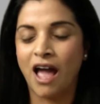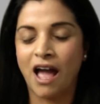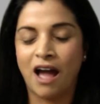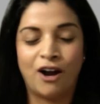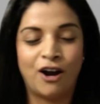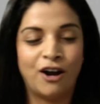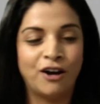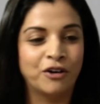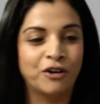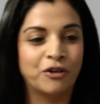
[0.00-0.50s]

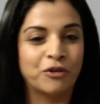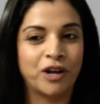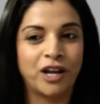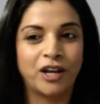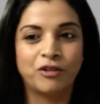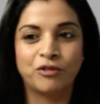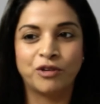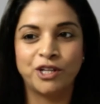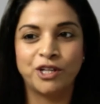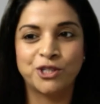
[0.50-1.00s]
are great
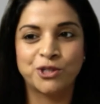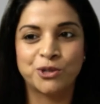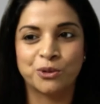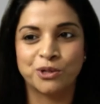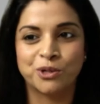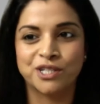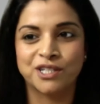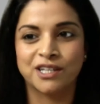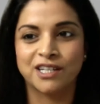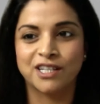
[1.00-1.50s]

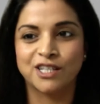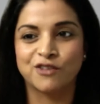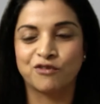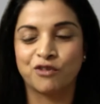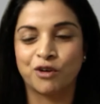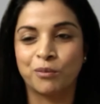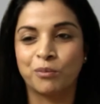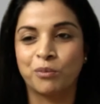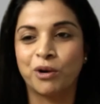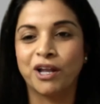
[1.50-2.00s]
resources for
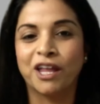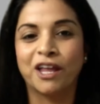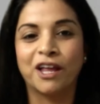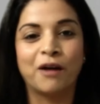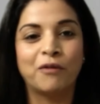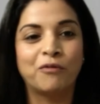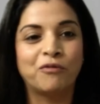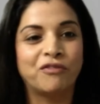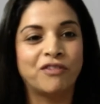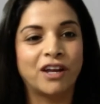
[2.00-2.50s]
bringing
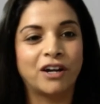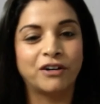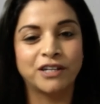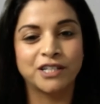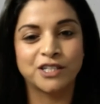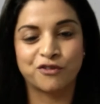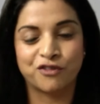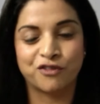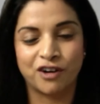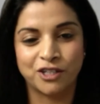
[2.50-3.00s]
up
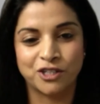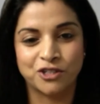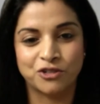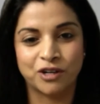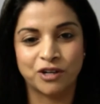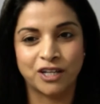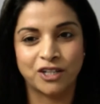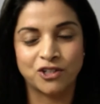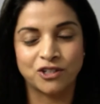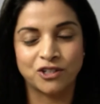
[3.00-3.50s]
various
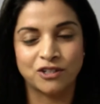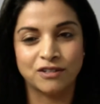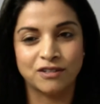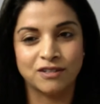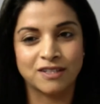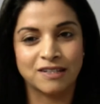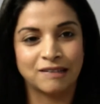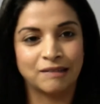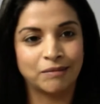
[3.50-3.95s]
frustrations.